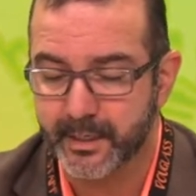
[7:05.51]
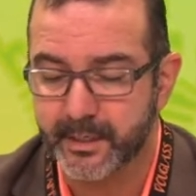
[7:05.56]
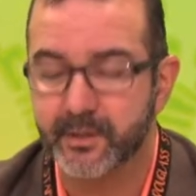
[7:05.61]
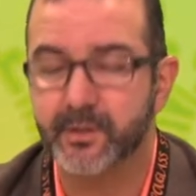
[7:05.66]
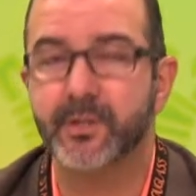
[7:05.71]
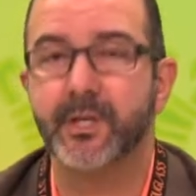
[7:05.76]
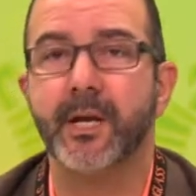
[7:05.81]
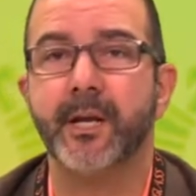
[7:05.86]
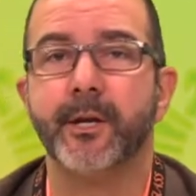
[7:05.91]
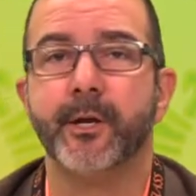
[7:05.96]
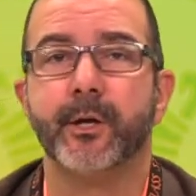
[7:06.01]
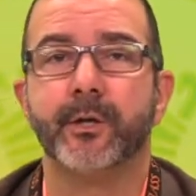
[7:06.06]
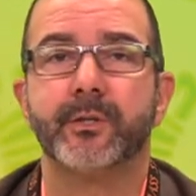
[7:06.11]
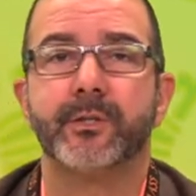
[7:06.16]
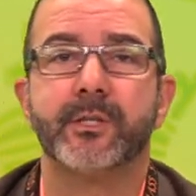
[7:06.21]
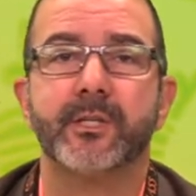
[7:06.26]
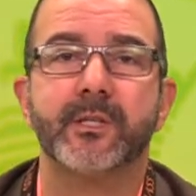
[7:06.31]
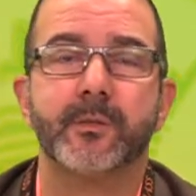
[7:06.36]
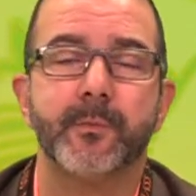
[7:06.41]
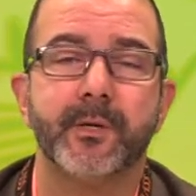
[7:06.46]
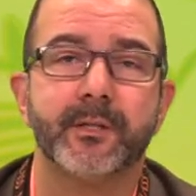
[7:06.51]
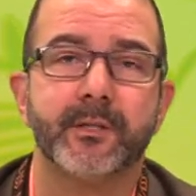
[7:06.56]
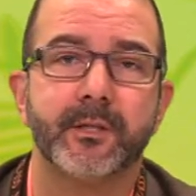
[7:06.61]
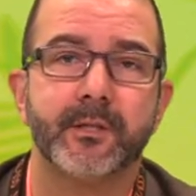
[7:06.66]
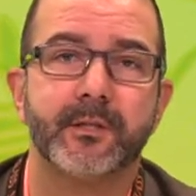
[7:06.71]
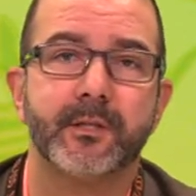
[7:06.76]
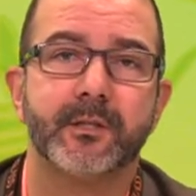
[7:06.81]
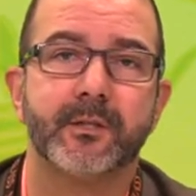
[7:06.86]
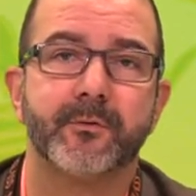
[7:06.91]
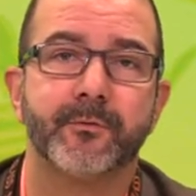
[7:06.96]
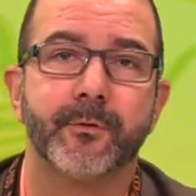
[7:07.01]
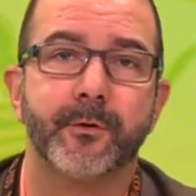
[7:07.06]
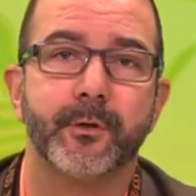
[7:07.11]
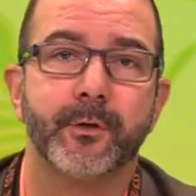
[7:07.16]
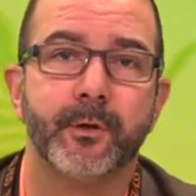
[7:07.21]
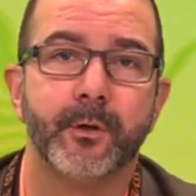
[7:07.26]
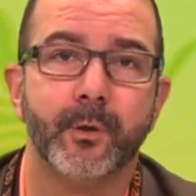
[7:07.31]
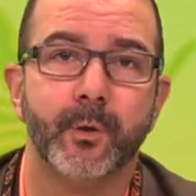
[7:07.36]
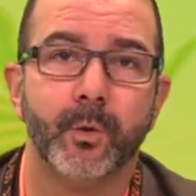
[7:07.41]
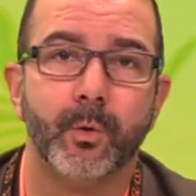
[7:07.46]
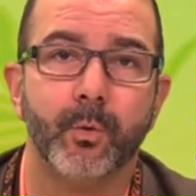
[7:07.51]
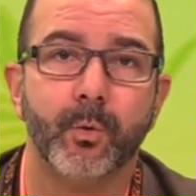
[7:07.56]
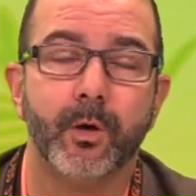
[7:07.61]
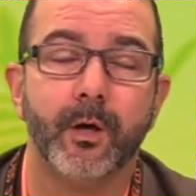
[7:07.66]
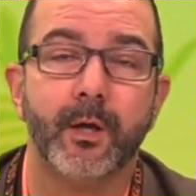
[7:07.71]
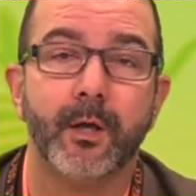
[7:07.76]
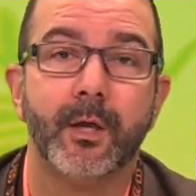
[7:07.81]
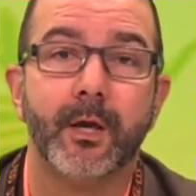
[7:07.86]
Seniors, this message is for you.